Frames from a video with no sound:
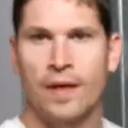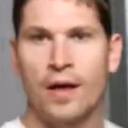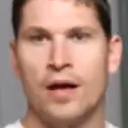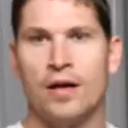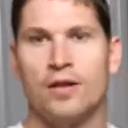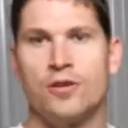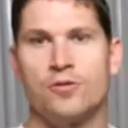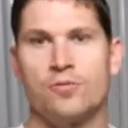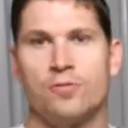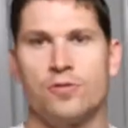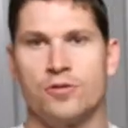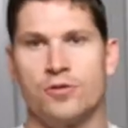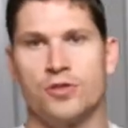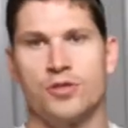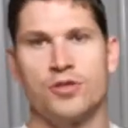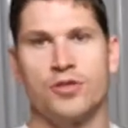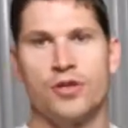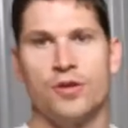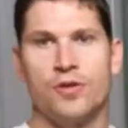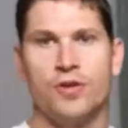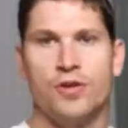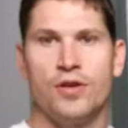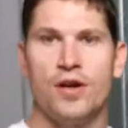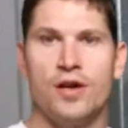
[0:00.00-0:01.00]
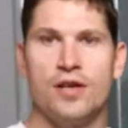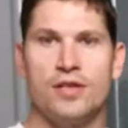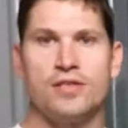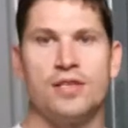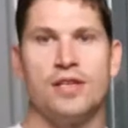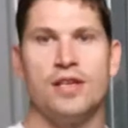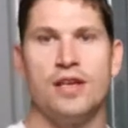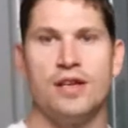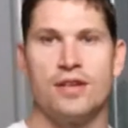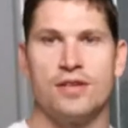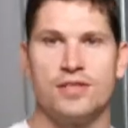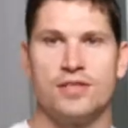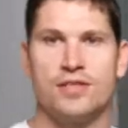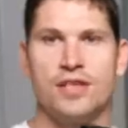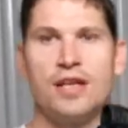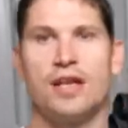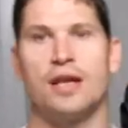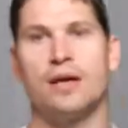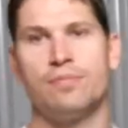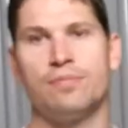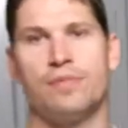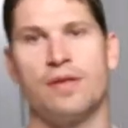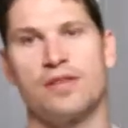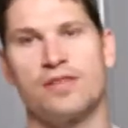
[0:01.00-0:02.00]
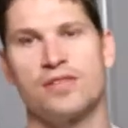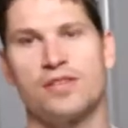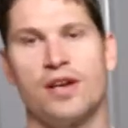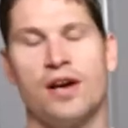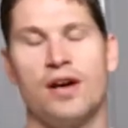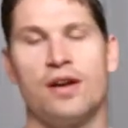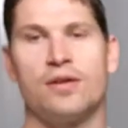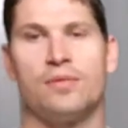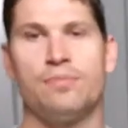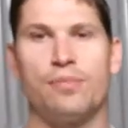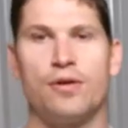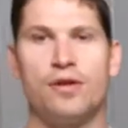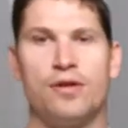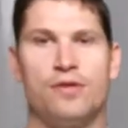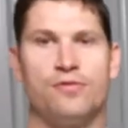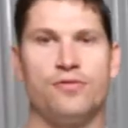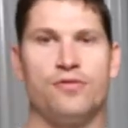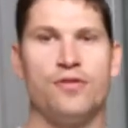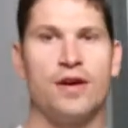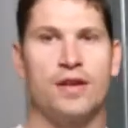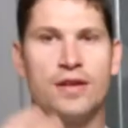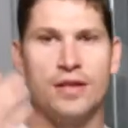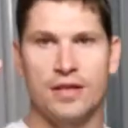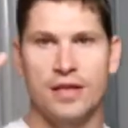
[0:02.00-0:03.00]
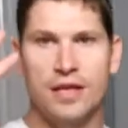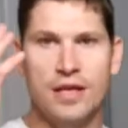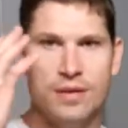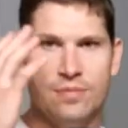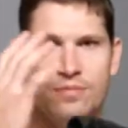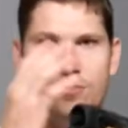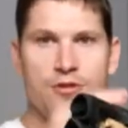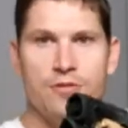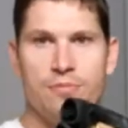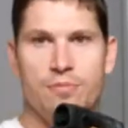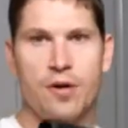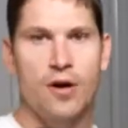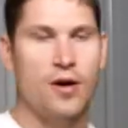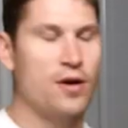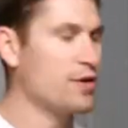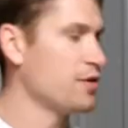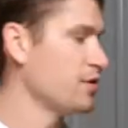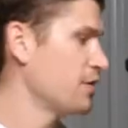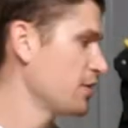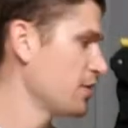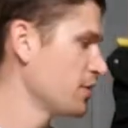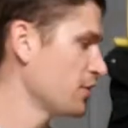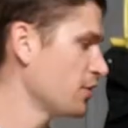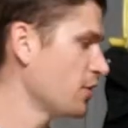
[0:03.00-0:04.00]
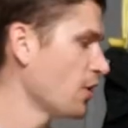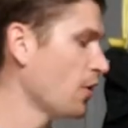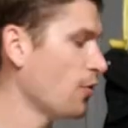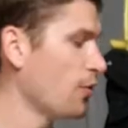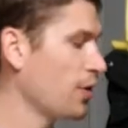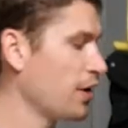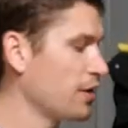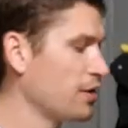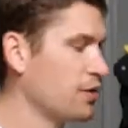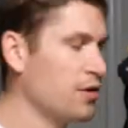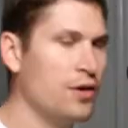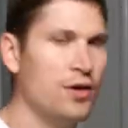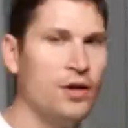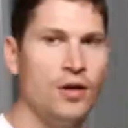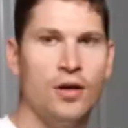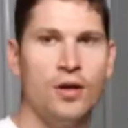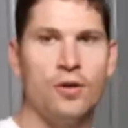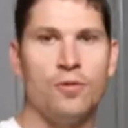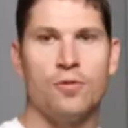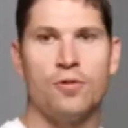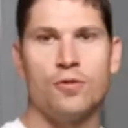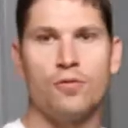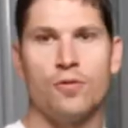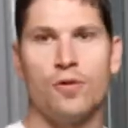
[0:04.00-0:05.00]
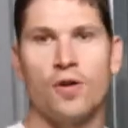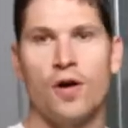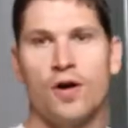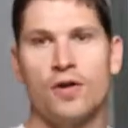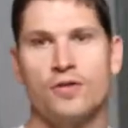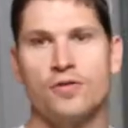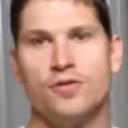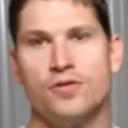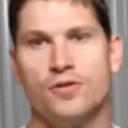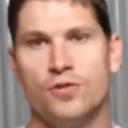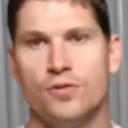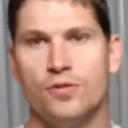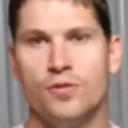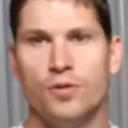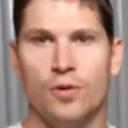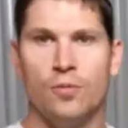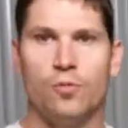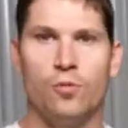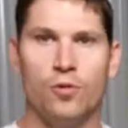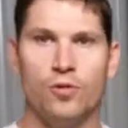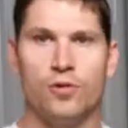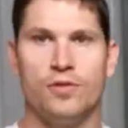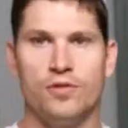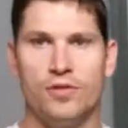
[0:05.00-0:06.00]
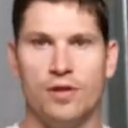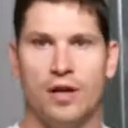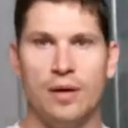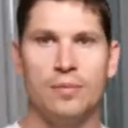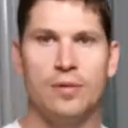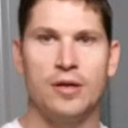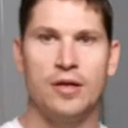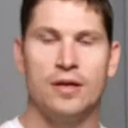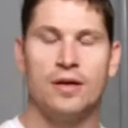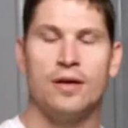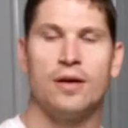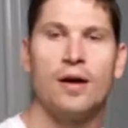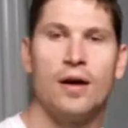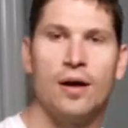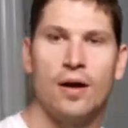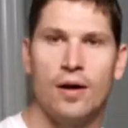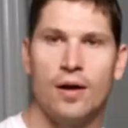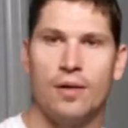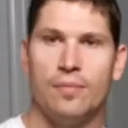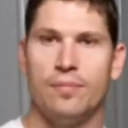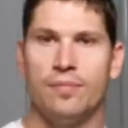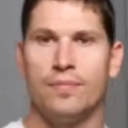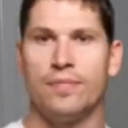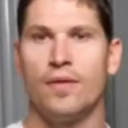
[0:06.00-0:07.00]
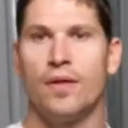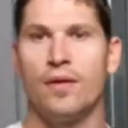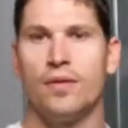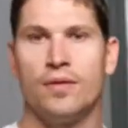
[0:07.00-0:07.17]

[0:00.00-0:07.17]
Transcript: I just wanted to show you guys here a setup that's kind of pretty fun and keeps your mind going with regards to a wooden dummy. Um,